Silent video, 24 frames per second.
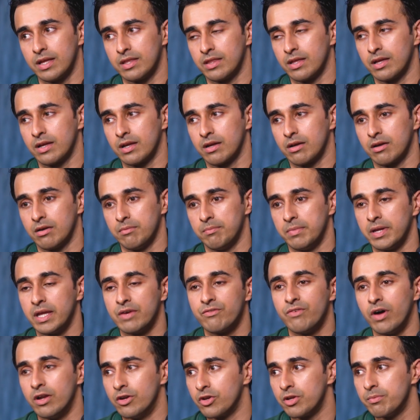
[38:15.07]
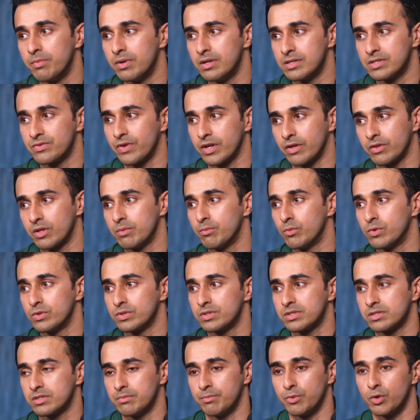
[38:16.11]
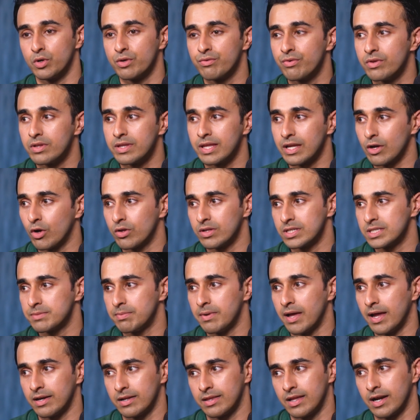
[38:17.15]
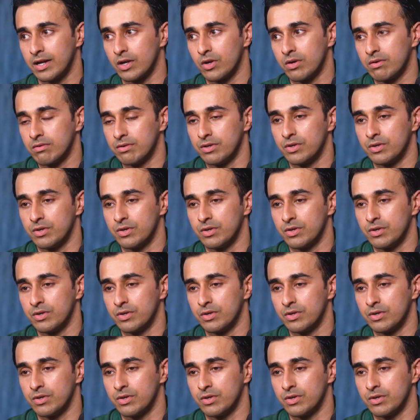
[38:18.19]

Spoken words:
I think being vulnerable is one of the most beautiful thing on this planet that,